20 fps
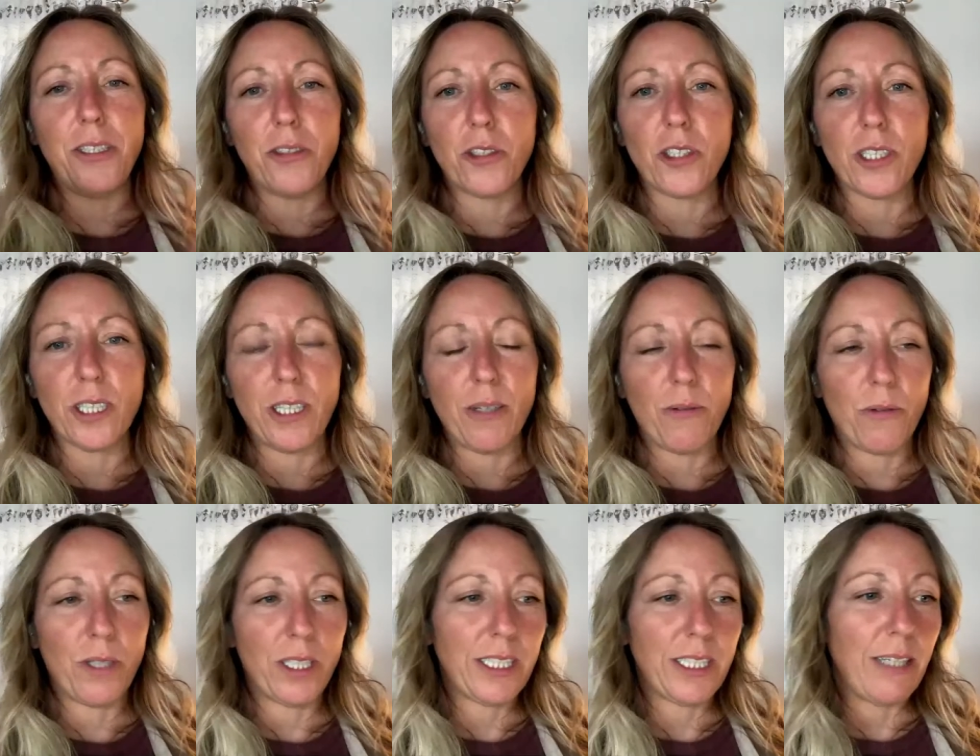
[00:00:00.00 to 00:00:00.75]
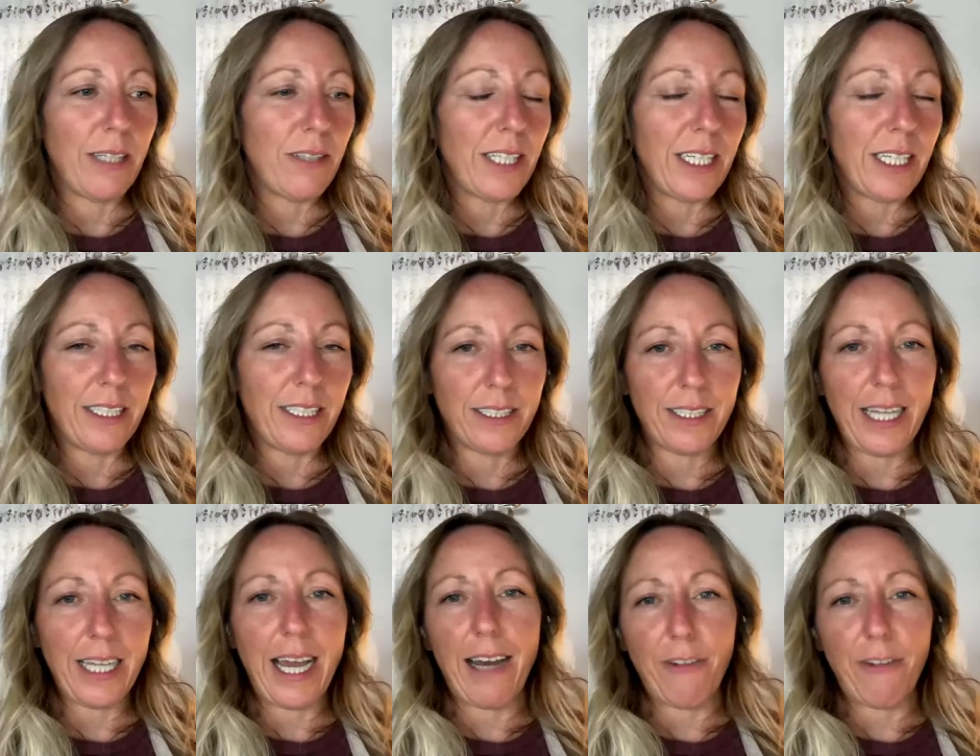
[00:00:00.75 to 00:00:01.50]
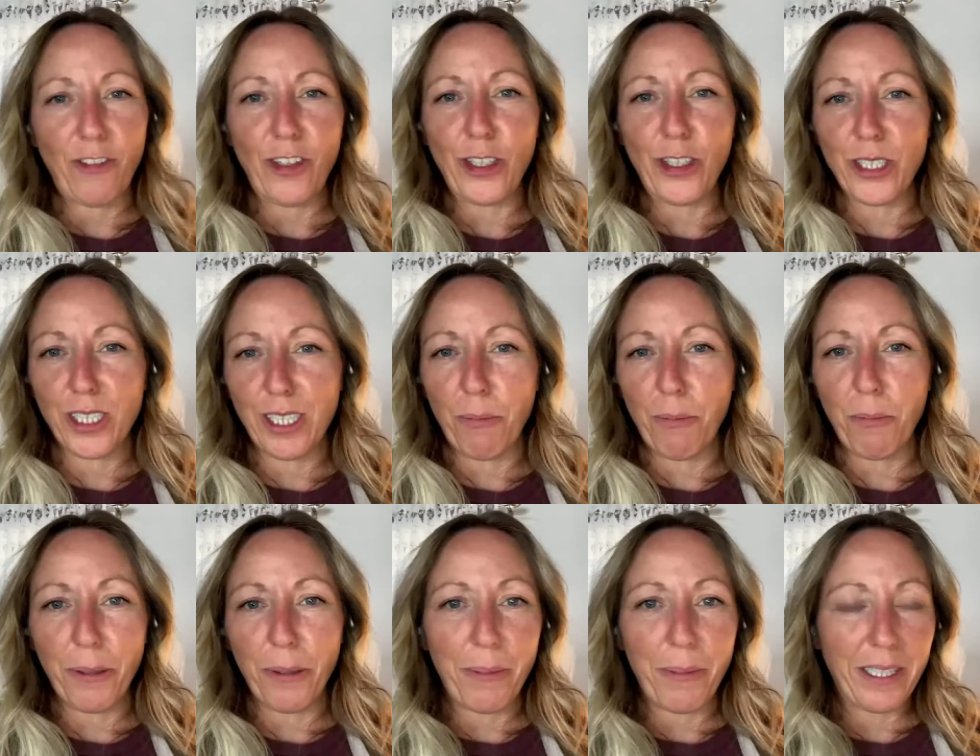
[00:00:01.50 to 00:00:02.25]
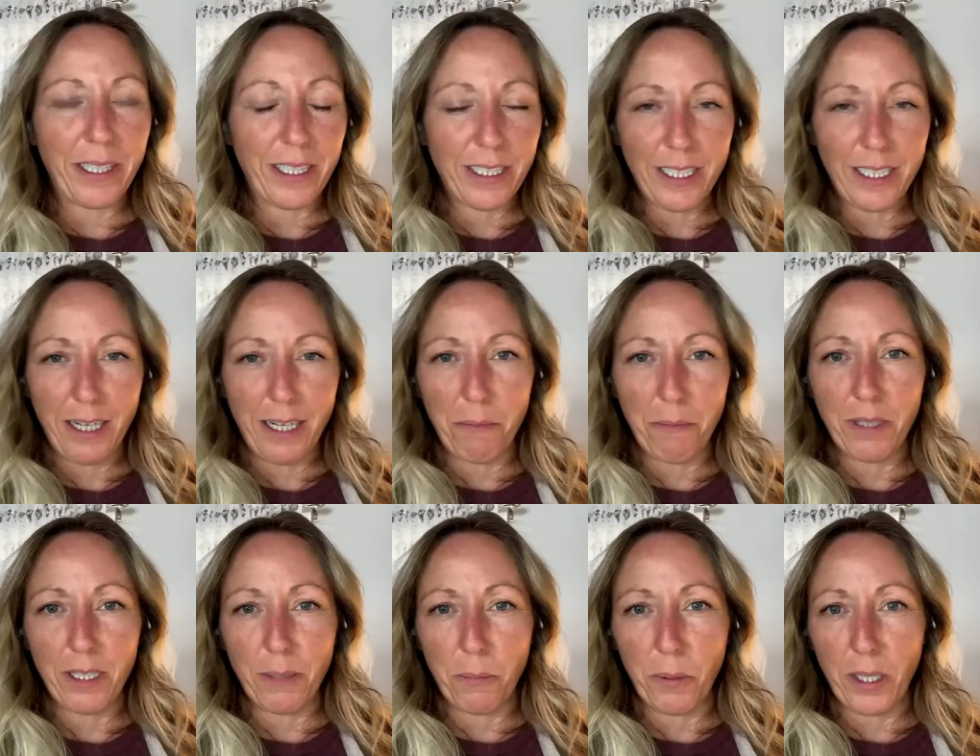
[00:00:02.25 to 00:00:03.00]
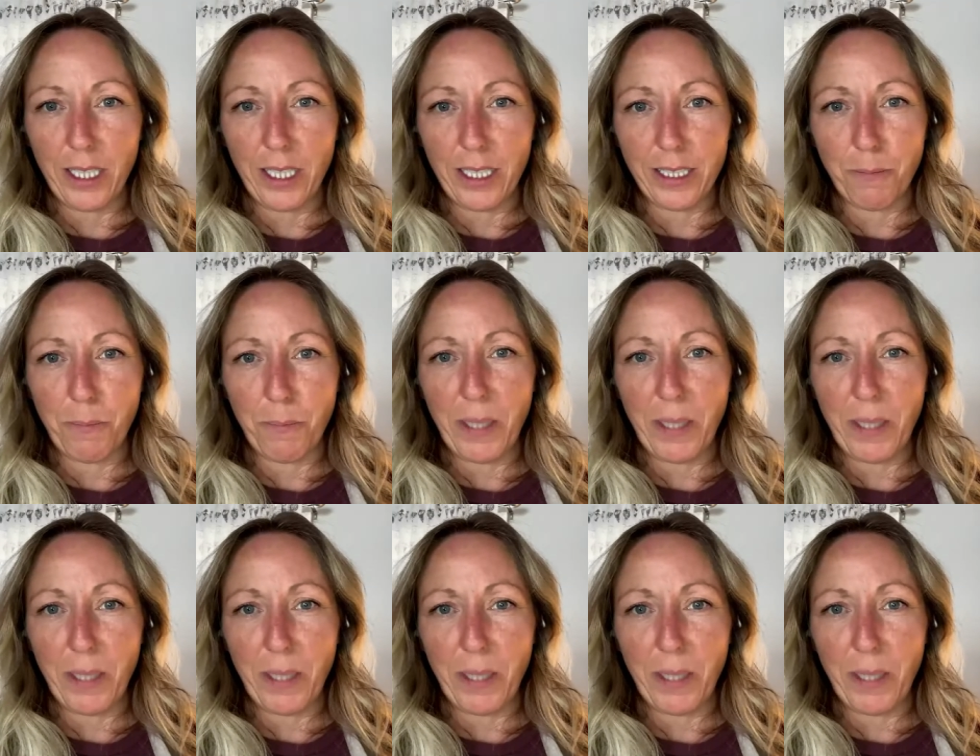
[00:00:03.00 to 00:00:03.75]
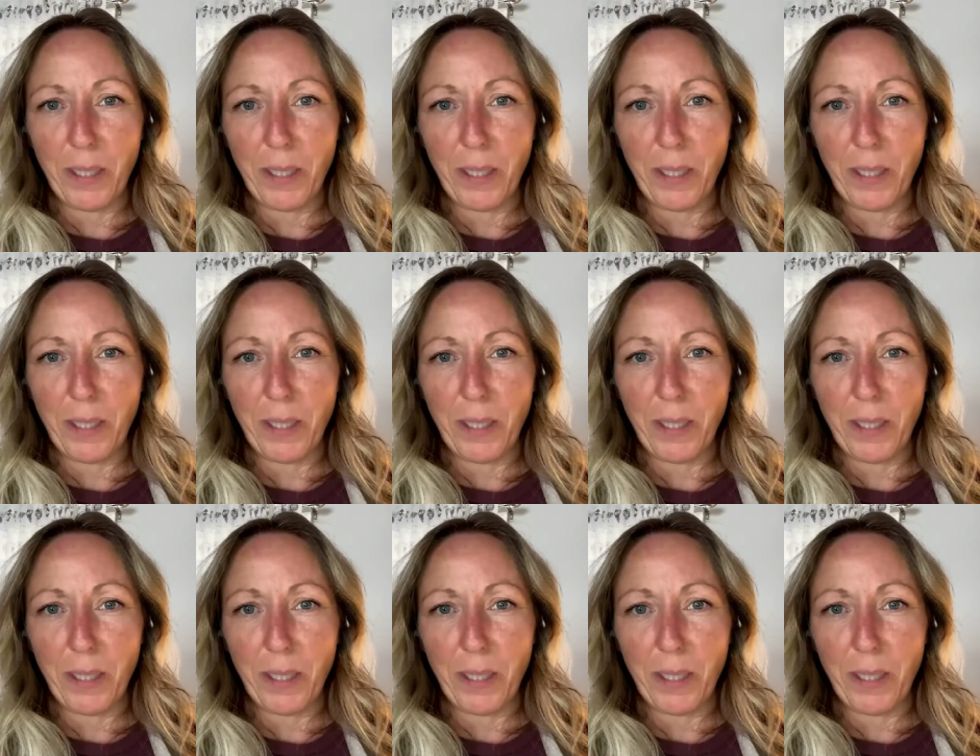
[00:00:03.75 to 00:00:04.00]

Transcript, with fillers: Usually it works out that it's after supper by the time the bread is baked.